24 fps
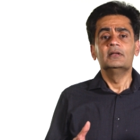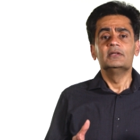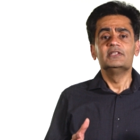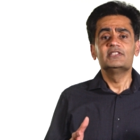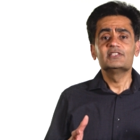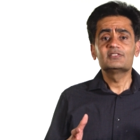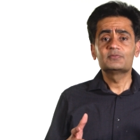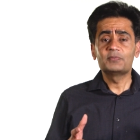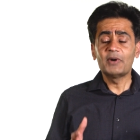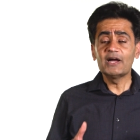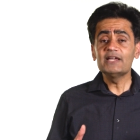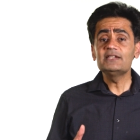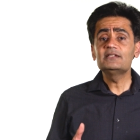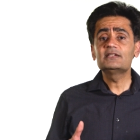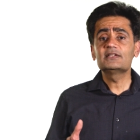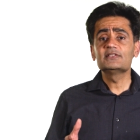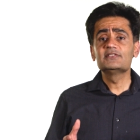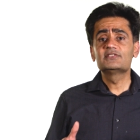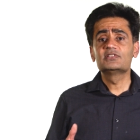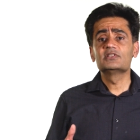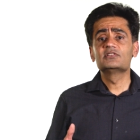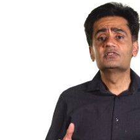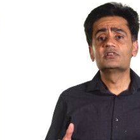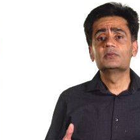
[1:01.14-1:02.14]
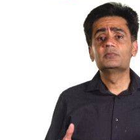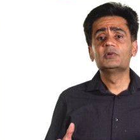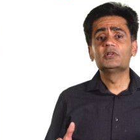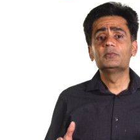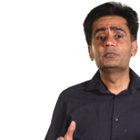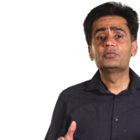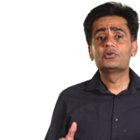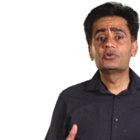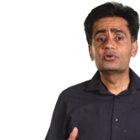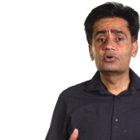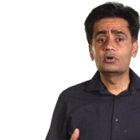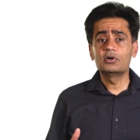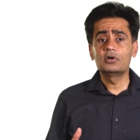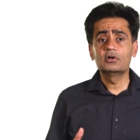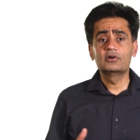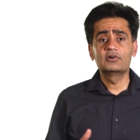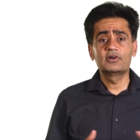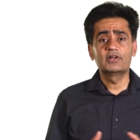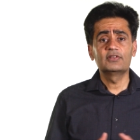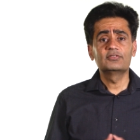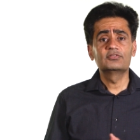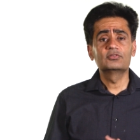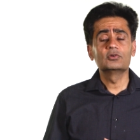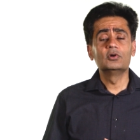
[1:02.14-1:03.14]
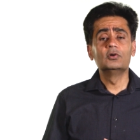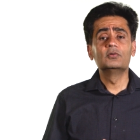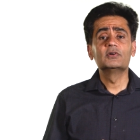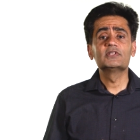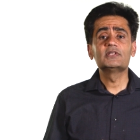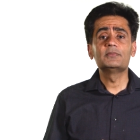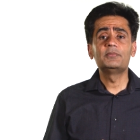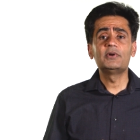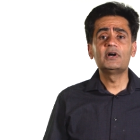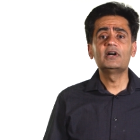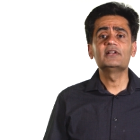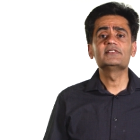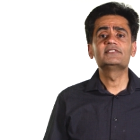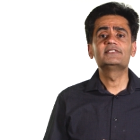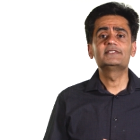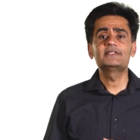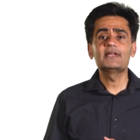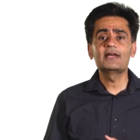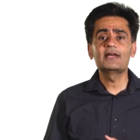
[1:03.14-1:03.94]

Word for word: Despite considerable progress over the past